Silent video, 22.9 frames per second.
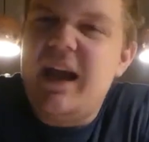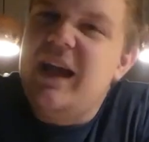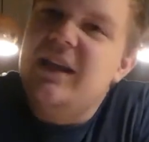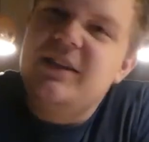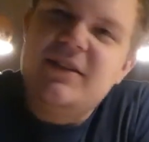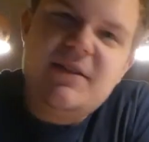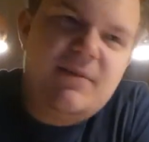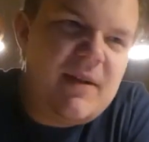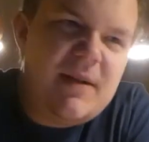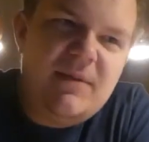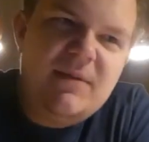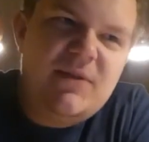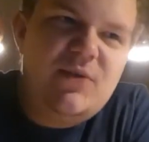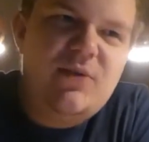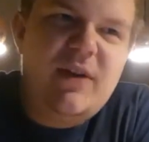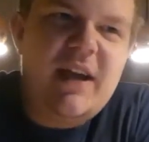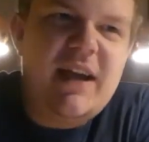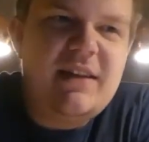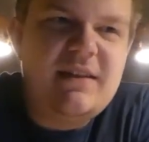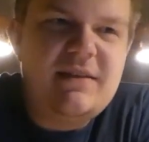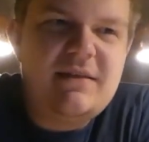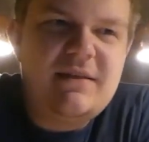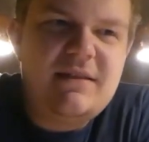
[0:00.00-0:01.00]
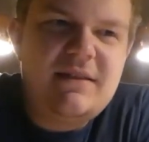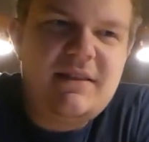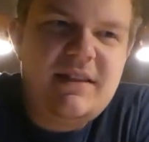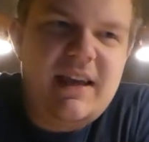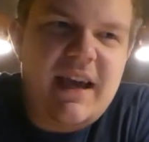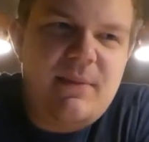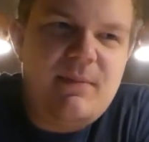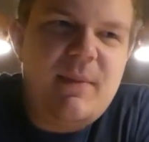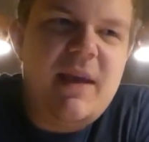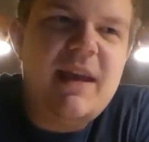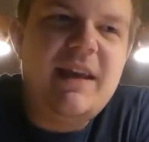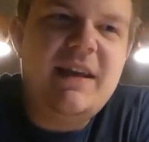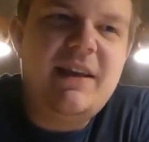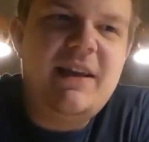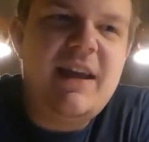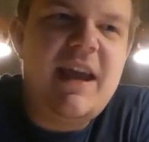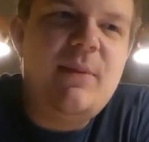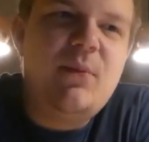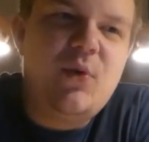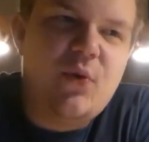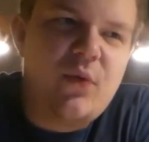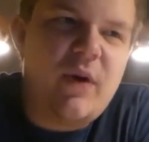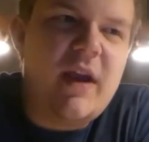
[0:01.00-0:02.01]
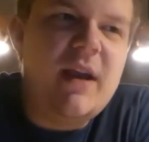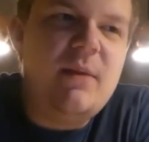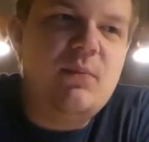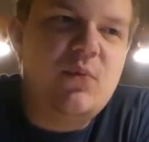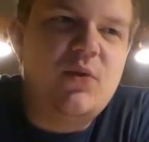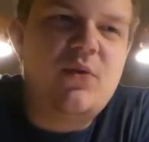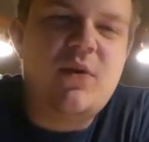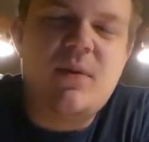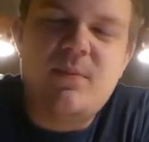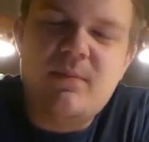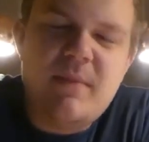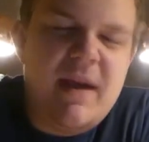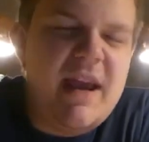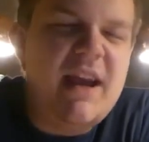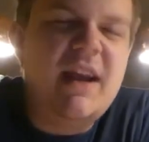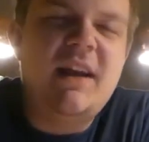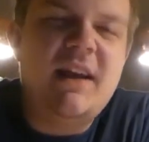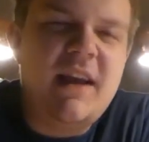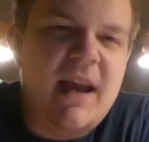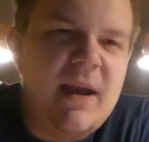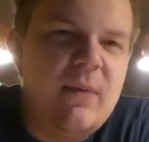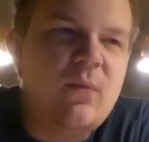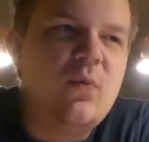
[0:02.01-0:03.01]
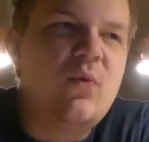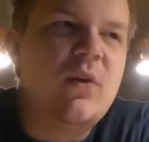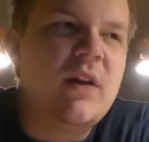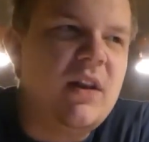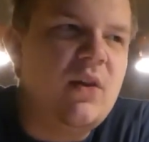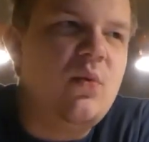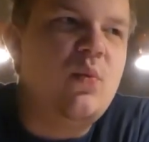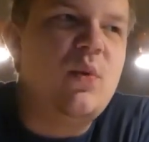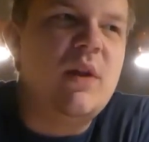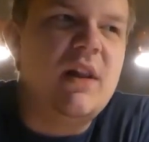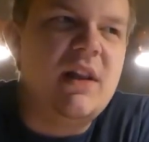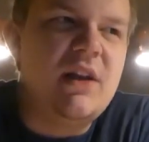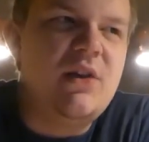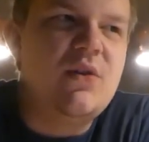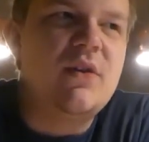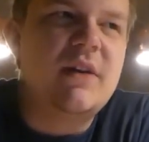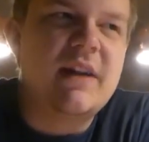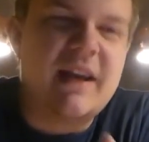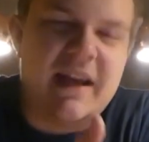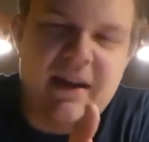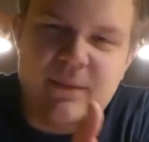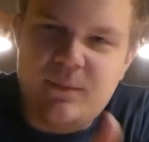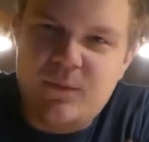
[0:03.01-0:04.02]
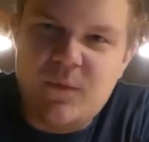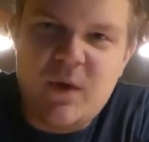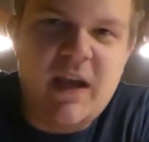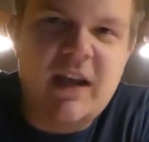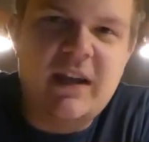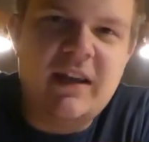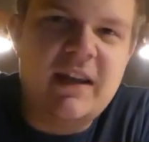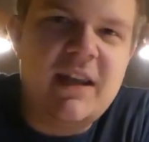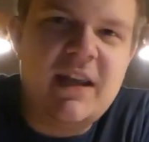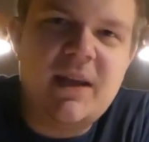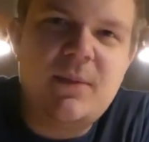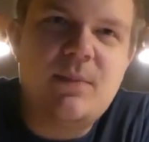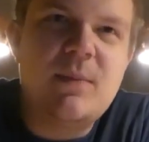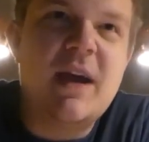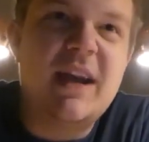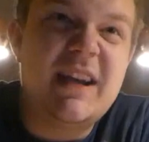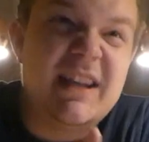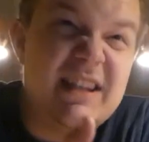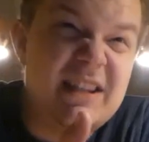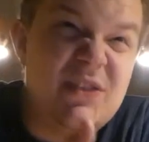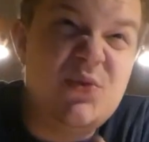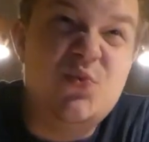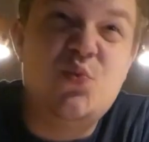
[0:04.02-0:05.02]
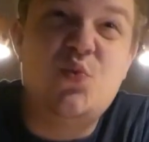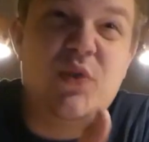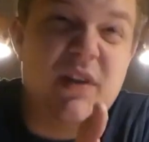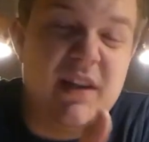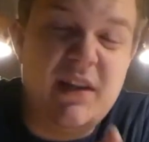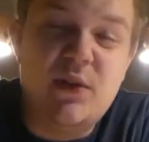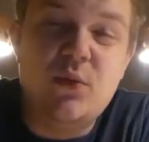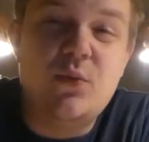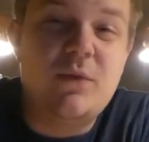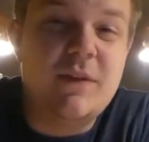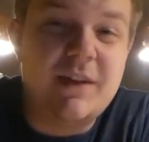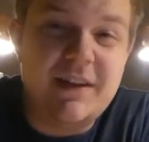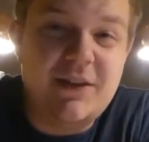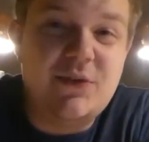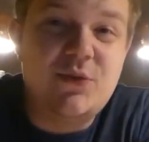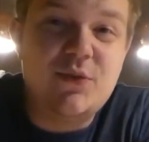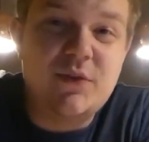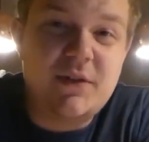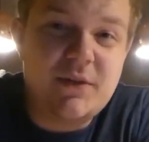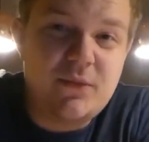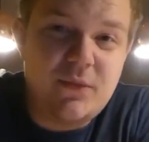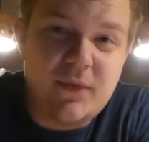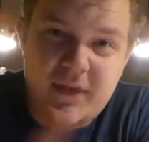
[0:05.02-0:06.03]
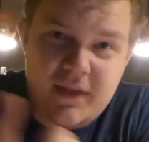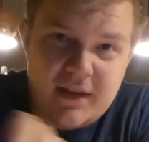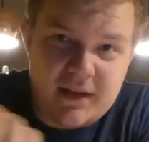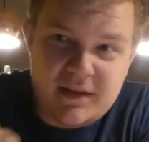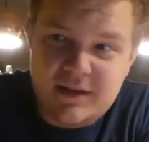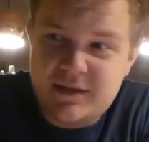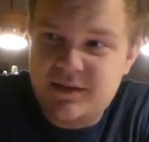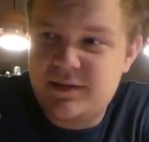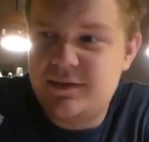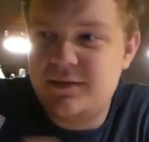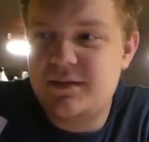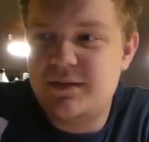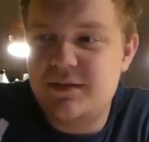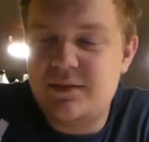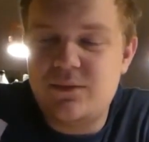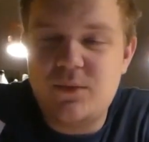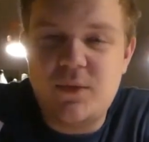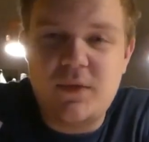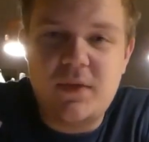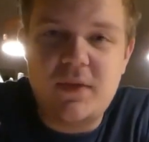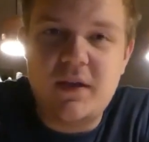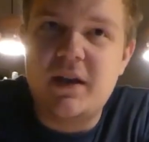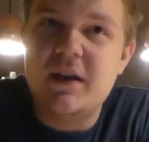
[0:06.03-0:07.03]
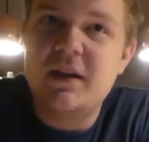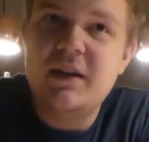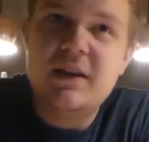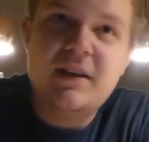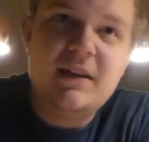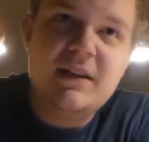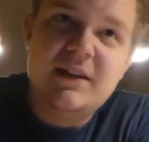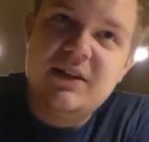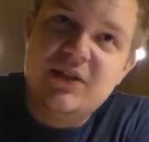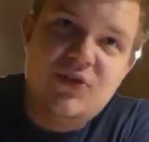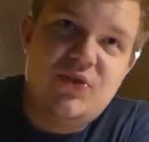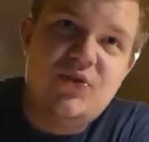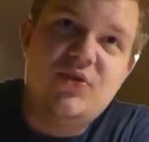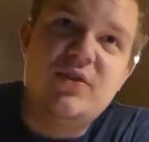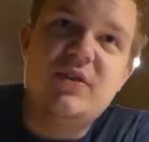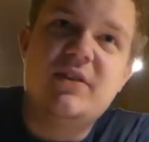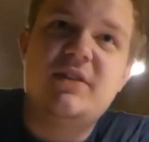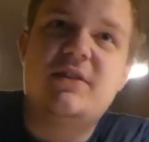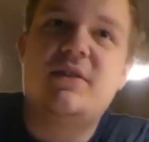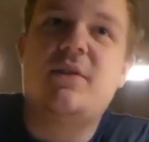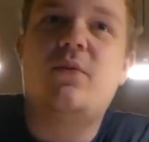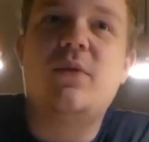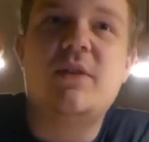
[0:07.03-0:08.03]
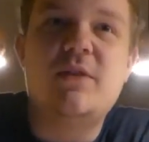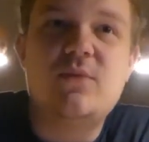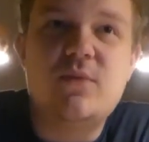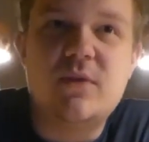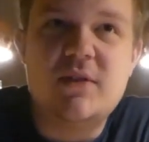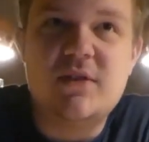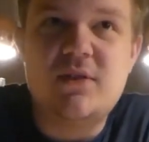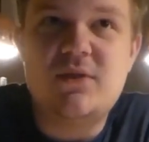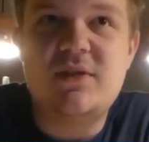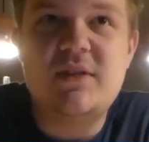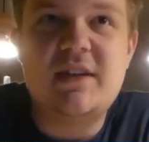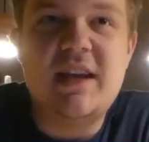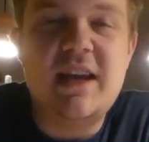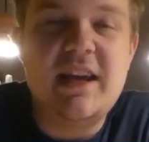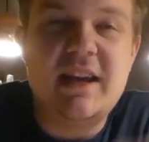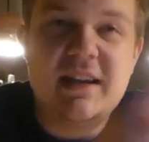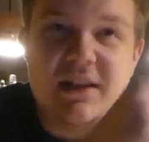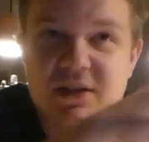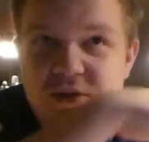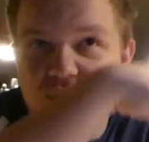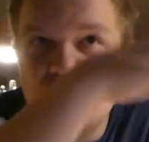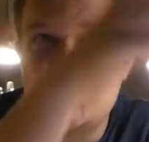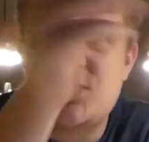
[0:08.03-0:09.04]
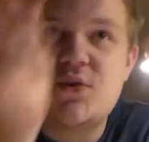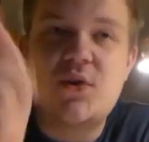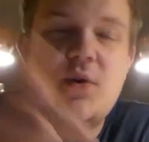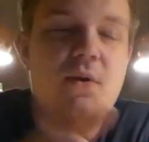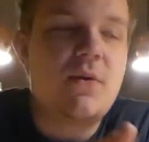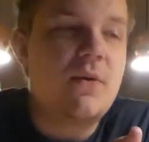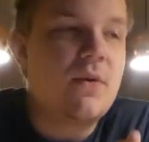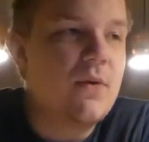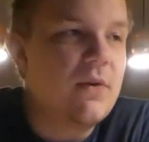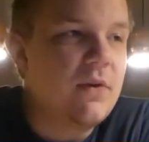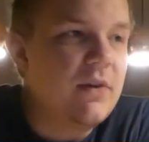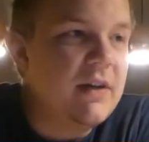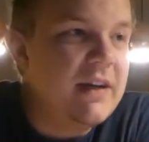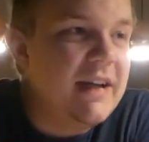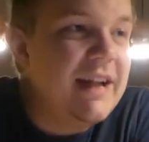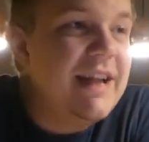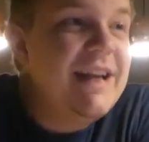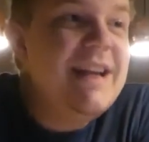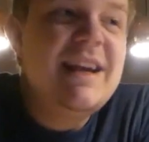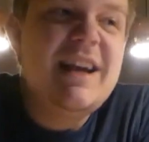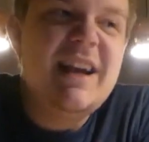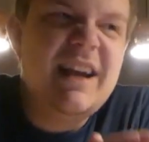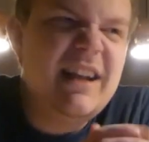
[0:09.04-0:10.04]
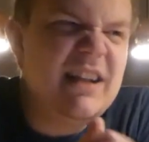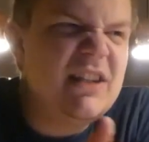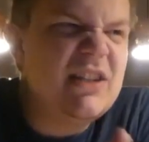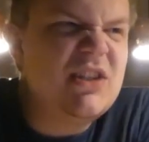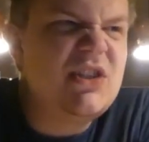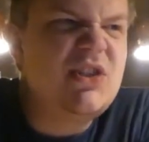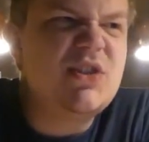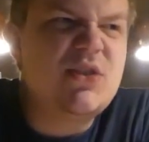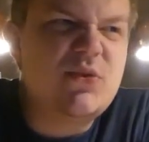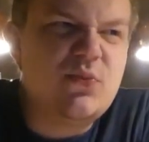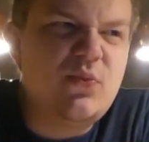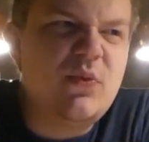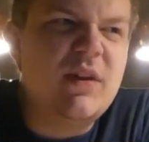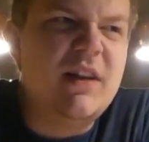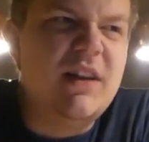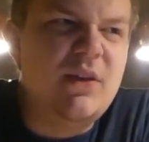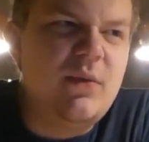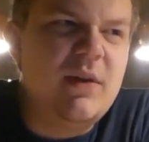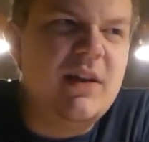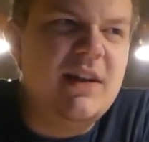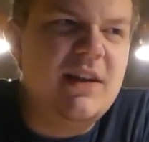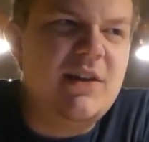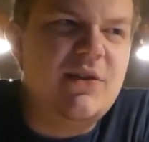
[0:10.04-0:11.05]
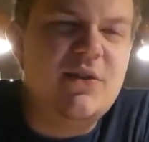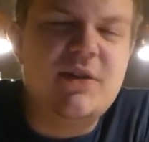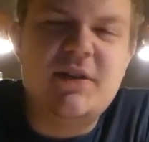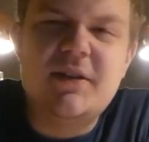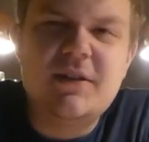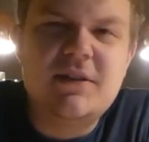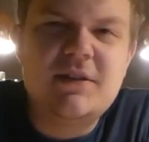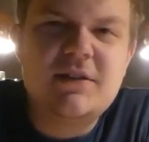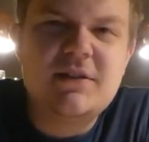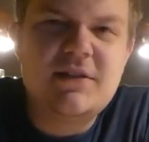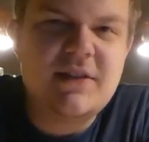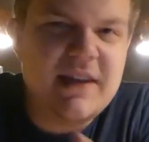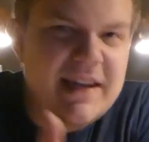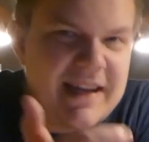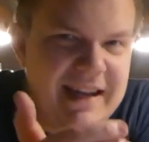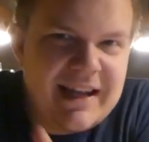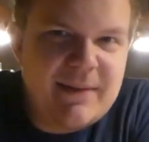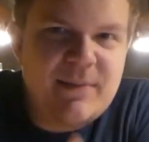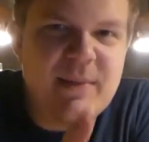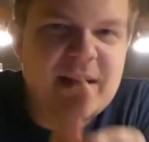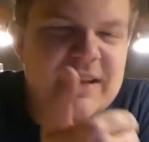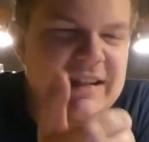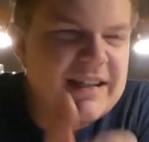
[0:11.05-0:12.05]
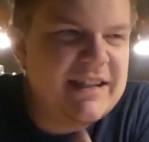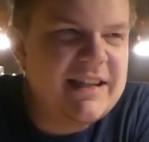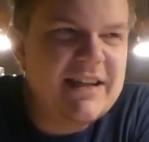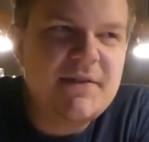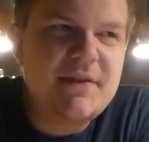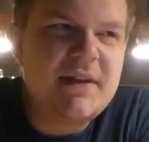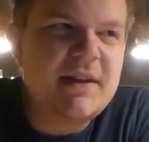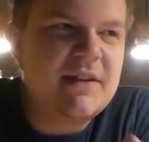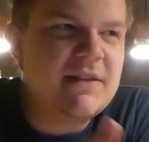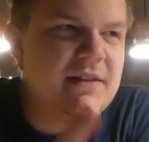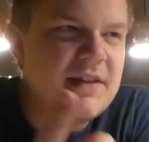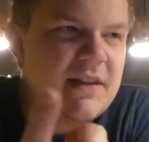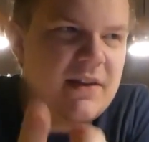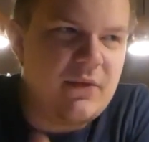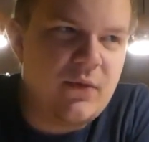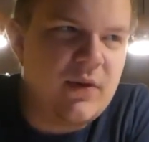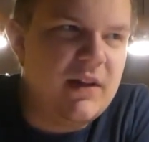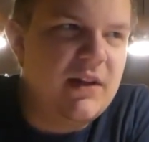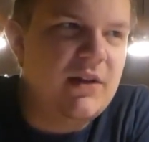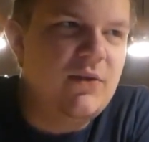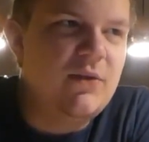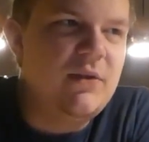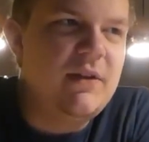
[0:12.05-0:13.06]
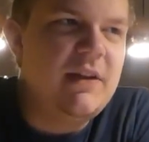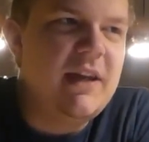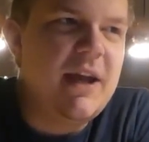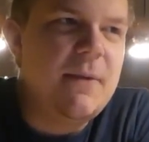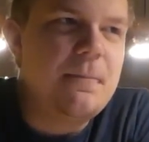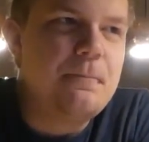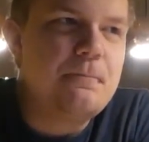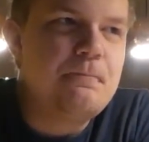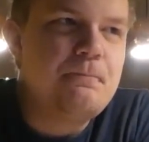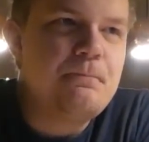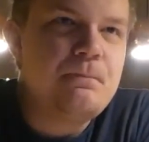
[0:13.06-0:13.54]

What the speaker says: Sometimes you can't make a game great, but you can make a game really, really good. And Enigma is really, really good with the choice of which ones to take and the turn order, and it's just really, really good. So Enigma 7 out of 10, a really good game.